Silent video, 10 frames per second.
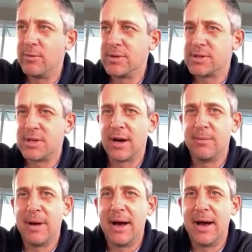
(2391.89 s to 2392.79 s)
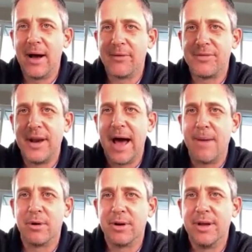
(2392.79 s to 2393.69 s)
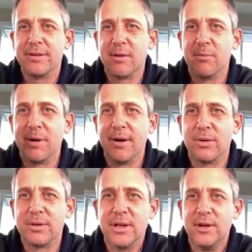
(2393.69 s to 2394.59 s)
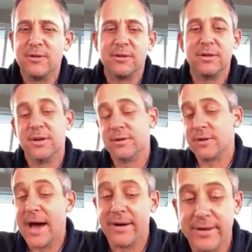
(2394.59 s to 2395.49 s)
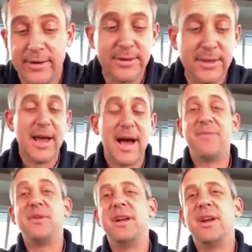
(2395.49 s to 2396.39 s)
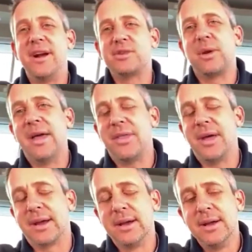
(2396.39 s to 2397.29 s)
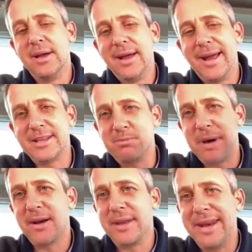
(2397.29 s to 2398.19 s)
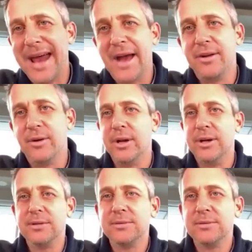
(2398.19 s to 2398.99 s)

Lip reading: of them is talking about how phenomenal it is compared to what they used to do. So I don't know. So here's what I think. It's better than not doing it.